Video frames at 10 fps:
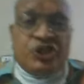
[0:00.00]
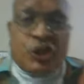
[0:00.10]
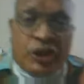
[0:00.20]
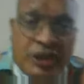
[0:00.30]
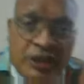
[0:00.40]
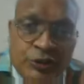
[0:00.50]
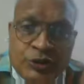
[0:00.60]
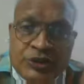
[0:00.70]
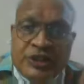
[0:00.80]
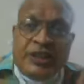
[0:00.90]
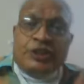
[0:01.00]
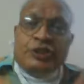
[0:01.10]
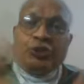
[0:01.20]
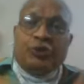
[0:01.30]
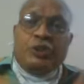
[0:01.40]
historical, you can say
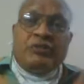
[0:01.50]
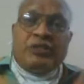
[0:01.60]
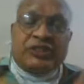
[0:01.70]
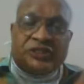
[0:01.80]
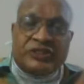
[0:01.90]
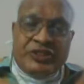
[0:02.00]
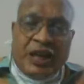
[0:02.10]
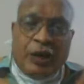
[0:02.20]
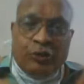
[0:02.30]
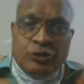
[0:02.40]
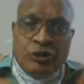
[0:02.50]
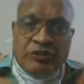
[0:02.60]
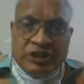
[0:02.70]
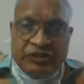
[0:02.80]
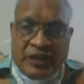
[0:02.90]
universe, how
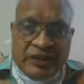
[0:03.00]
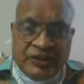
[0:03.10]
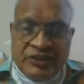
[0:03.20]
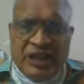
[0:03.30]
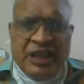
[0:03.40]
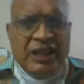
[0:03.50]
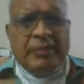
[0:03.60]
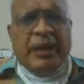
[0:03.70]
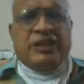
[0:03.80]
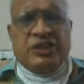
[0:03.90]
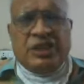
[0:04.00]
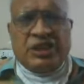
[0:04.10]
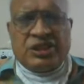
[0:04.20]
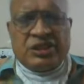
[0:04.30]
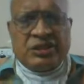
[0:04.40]
universe works,
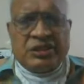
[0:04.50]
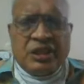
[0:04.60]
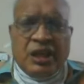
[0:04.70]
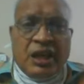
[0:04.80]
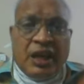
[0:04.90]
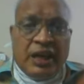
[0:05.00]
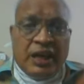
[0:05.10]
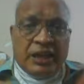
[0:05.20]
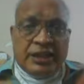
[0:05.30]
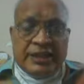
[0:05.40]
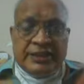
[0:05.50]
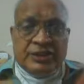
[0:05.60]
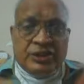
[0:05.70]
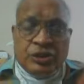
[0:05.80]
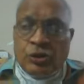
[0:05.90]
imagination. That
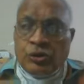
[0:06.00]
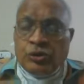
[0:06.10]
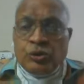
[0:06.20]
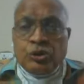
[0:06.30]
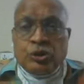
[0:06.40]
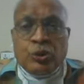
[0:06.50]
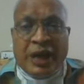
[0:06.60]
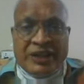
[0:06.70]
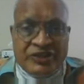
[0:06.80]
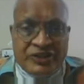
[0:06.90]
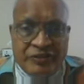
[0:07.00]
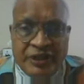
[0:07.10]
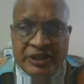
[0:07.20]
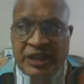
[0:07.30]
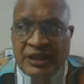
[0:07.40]
is
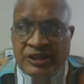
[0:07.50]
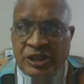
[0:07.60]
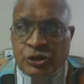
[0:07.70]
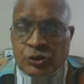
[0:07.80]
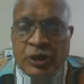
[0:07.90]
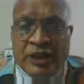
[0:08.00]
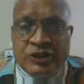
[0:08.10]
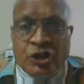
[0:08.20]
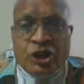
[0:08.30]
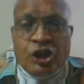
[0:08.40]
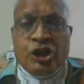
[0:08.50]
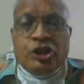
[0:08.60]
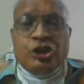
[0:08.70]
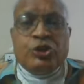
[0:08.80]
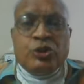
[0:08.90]
yugas, the title is yugas, or
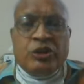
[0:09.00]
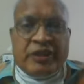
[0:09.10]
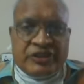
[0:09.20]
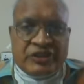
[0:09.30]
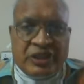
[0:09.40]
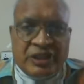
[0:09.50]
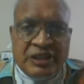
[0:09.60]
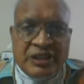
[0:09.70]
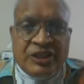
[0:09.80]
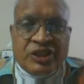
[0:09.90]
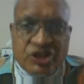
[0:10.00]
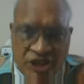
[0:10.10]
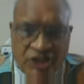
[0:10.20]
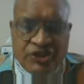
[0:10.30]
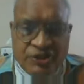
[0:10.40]
universal
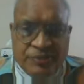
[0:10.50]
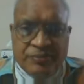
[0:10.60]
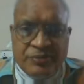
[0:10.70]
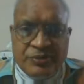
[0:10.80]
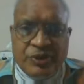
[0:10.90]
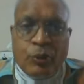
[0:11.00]
system,